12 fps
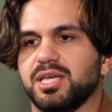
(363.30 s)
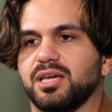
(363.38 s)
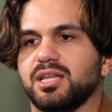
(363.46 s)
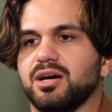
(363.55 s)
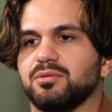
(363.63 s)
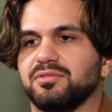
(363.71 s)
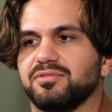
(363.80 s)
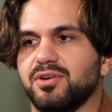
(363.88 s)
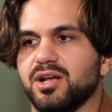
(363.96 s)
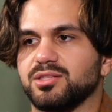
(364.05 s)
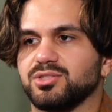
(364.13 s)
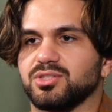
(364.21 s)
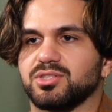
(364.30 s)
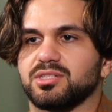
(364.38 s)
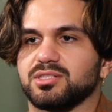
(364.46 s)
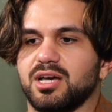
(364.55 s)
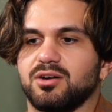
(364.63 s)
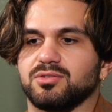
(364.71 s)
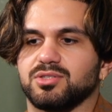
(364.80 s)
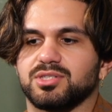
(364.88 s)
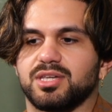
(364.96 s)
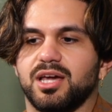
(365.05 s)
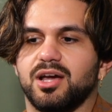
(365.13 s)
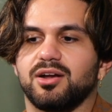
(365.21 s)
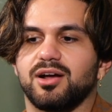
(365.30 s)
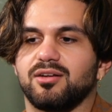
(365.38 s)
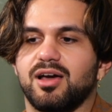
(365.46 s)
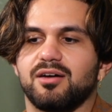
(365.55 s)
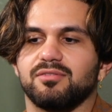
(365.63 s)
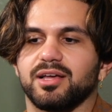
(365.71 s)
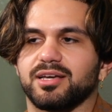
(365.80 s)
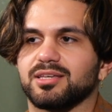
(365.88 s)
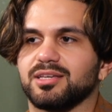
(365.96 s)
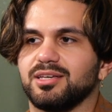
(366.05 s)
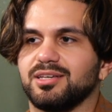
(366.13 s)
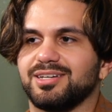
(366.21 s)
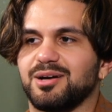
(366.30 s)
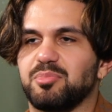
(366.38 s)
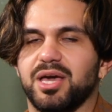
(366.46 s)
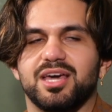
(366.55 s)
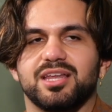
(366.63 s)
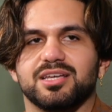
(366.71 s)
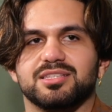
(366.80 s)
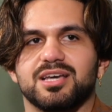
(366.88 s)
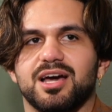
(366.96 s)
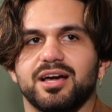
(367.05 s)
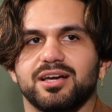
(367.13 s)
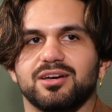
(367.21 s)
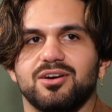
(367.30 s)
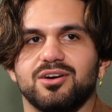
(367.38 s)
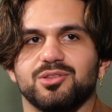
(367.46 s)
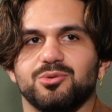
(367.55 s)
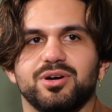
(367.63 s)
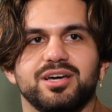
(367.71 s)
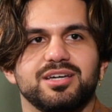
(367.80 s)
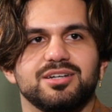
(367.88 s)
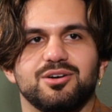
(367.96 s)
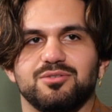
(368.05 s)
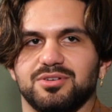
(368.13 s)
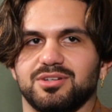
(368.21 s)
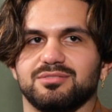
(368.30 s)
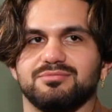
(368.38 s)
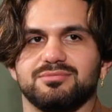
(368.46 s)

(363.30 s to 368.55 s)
hanging out with friends just because I was scared I would have like a panic attack on the way over